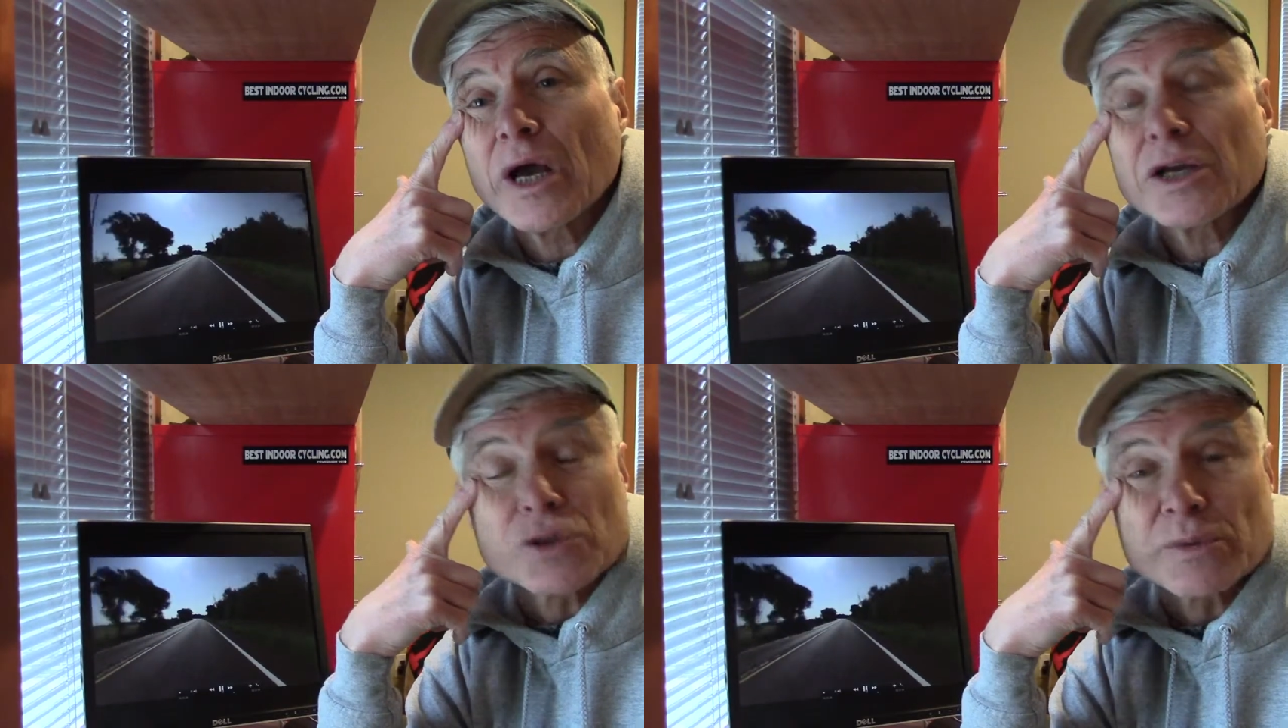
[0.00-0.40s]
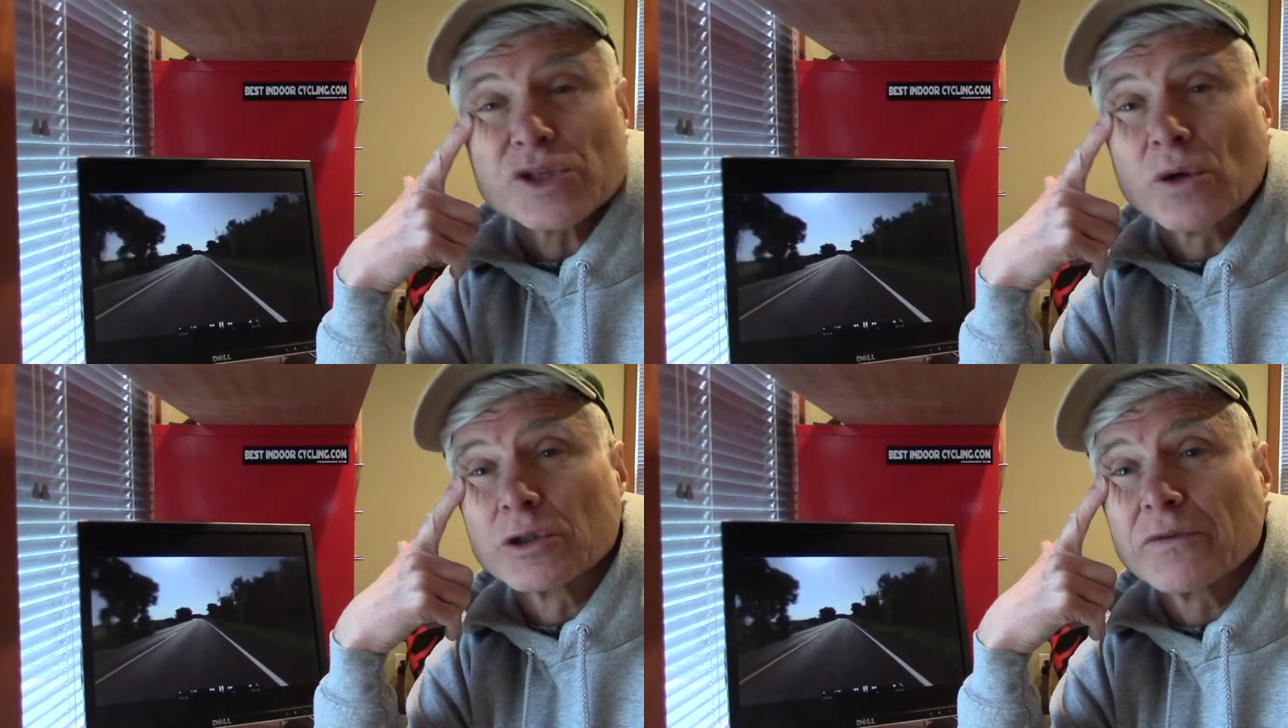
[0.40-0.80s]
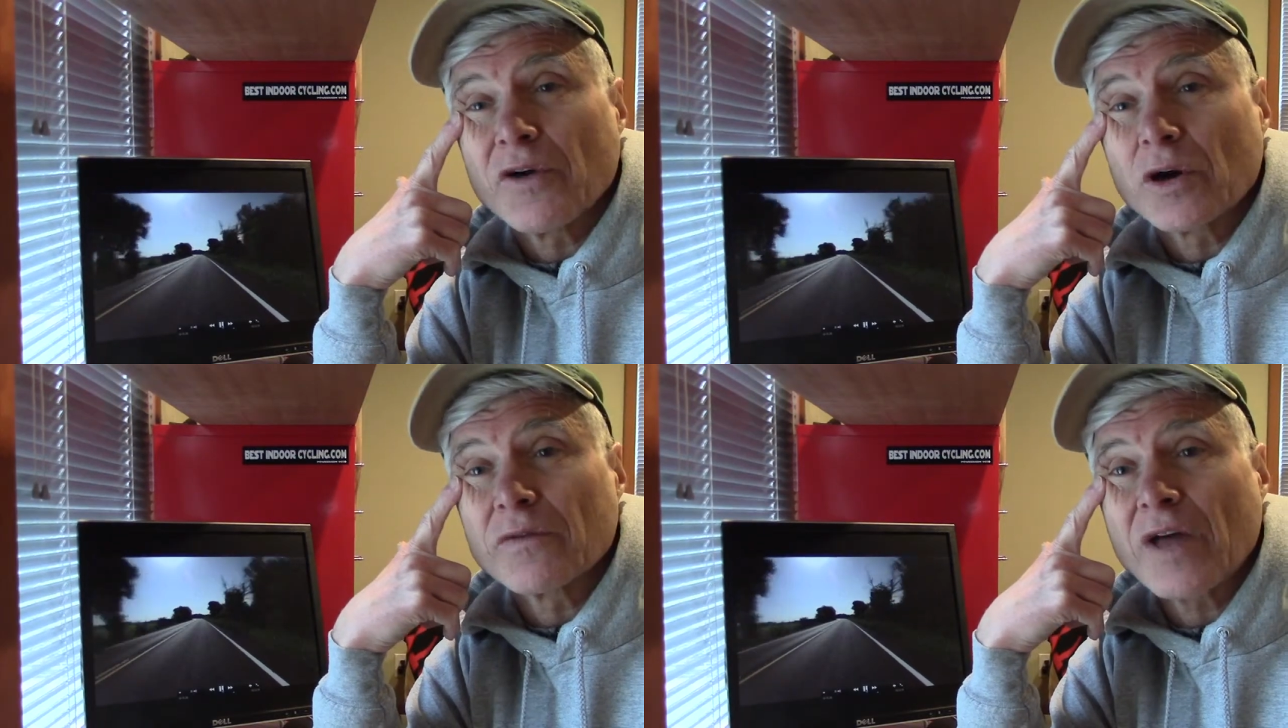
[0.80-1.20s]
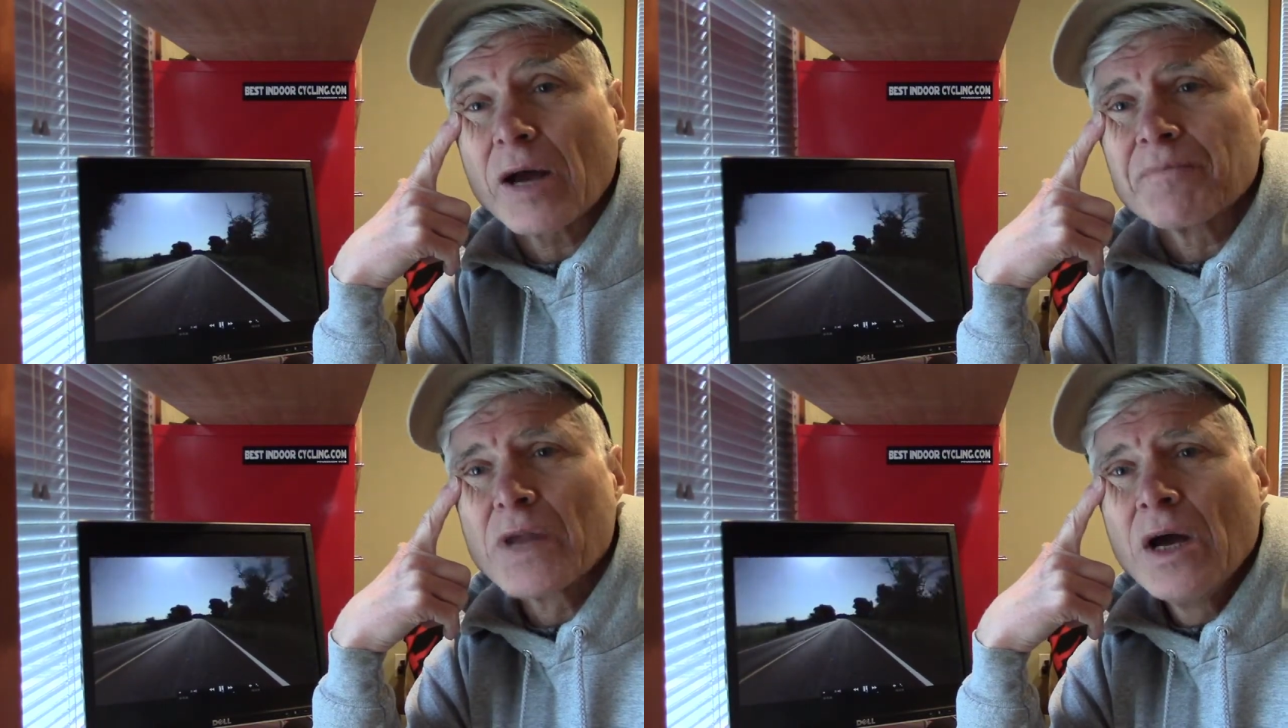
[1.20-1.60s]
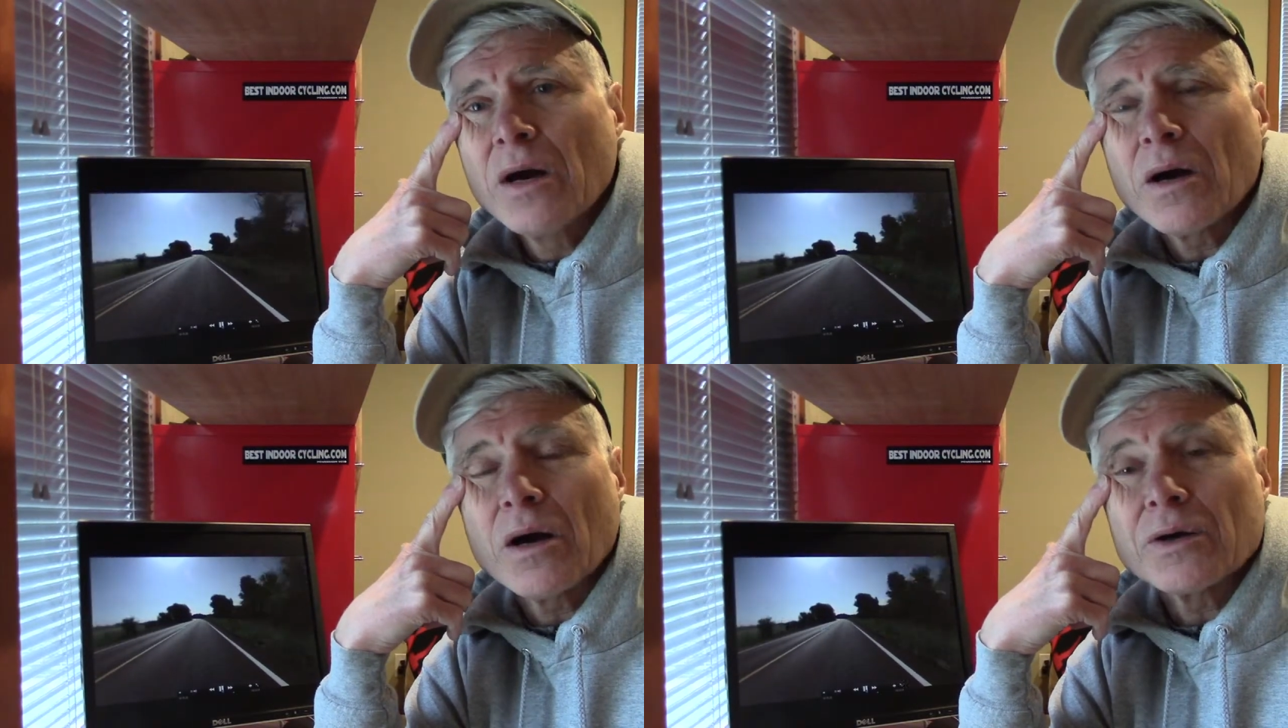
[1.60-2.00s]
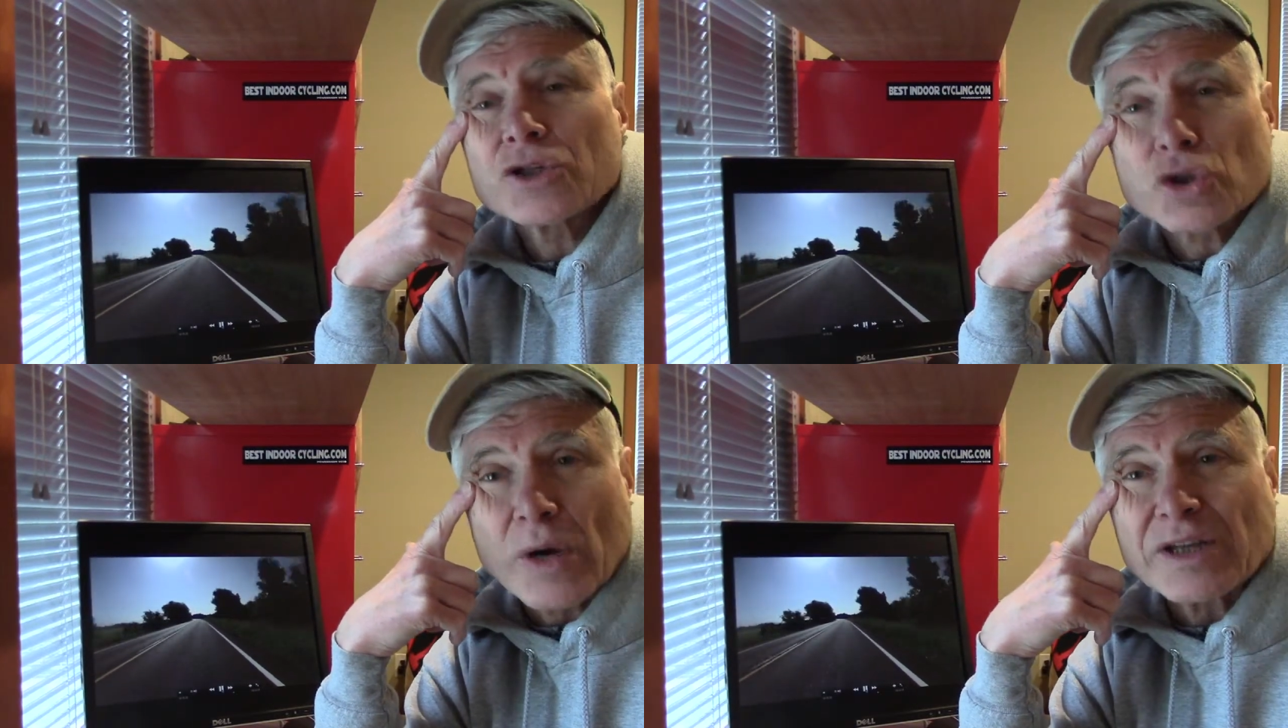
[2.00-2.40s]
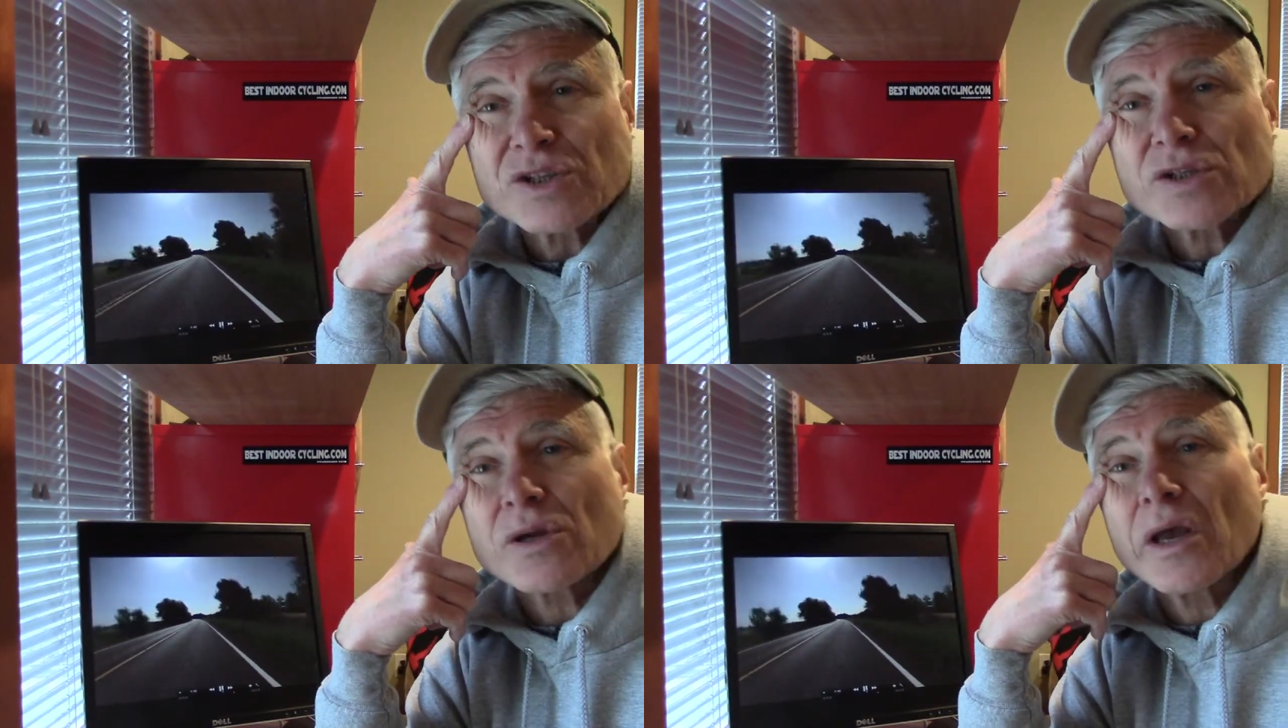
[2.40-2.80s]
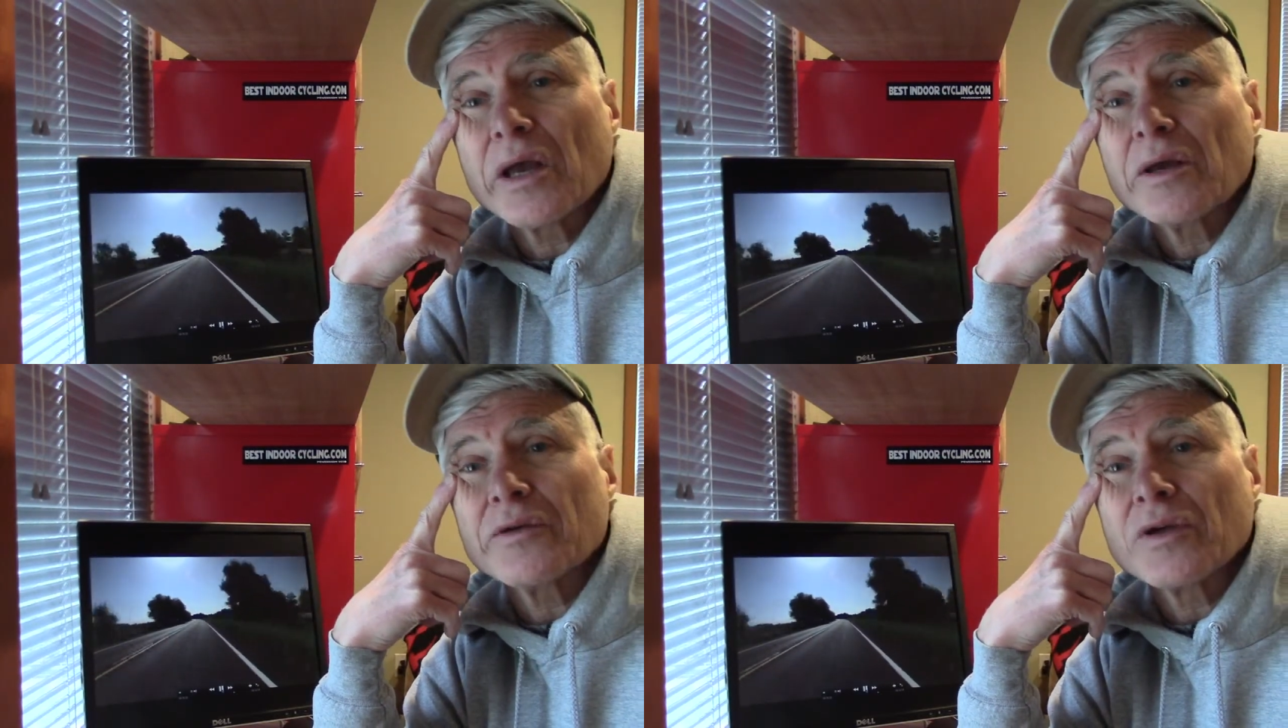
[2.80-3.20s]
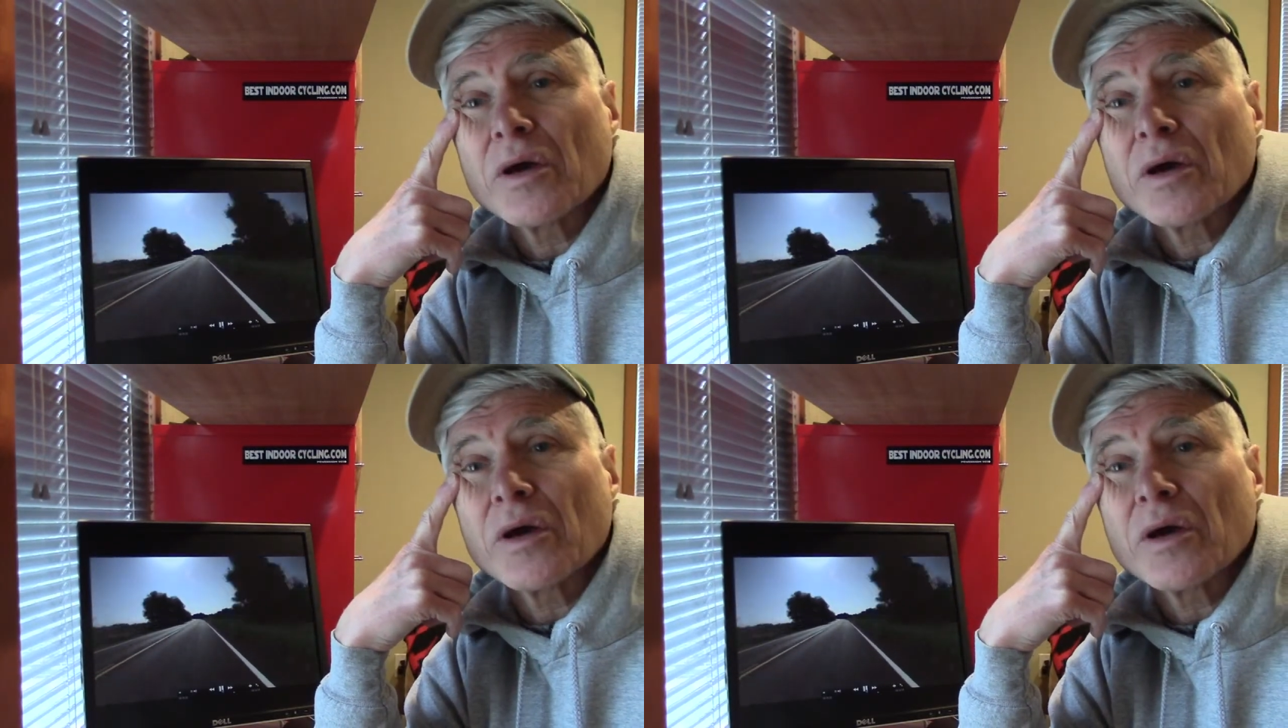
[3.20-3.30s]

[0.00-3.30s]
as a result of all of that stress and